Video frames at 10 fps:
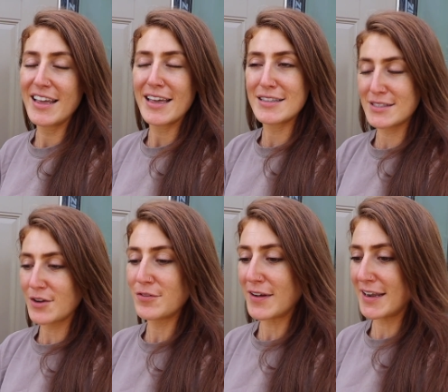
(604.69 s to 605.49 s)
It's
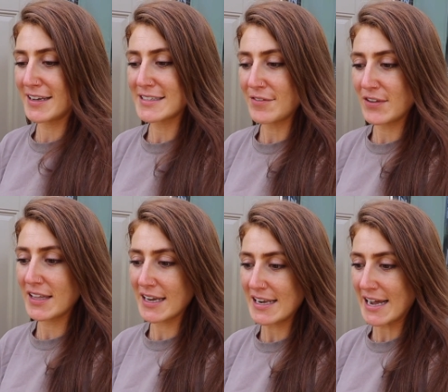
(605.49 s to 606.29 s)
so funny because I feel
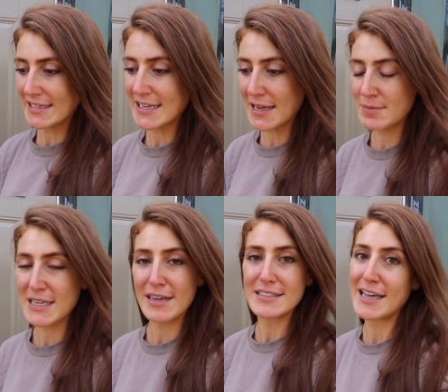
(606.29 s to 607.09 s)
like nine times
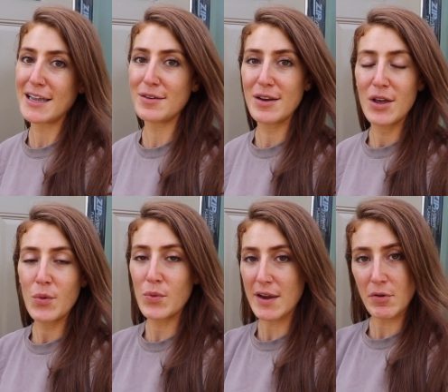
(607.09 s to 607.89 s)
out of 10,
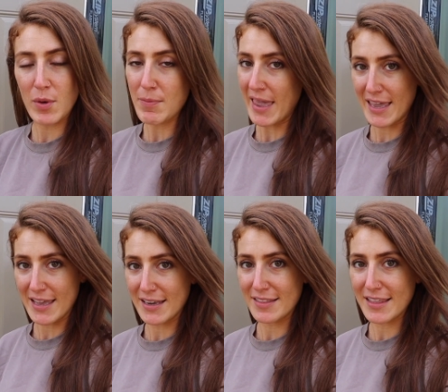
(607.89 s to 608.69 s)
whenever we paint
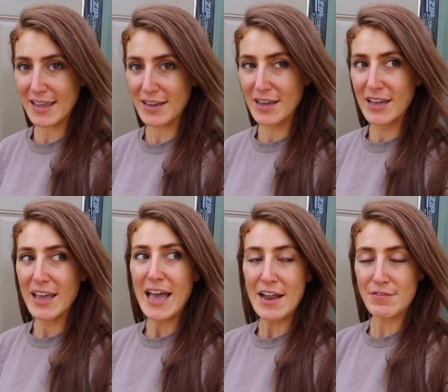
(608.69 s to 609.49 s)
anything,
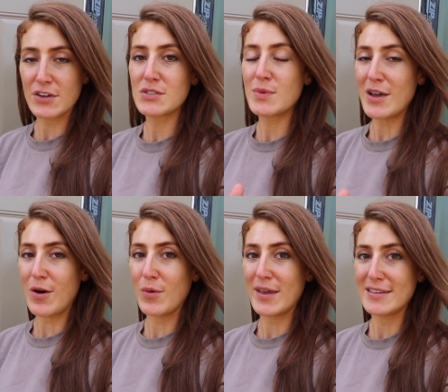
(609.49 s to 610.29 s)
at first we
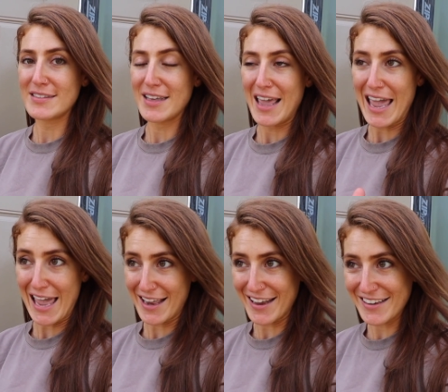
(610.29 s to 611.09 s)
always
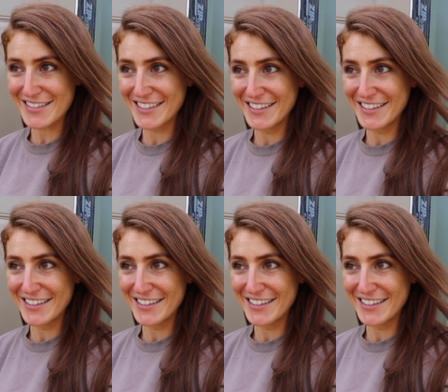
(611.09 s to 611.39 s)
hate it.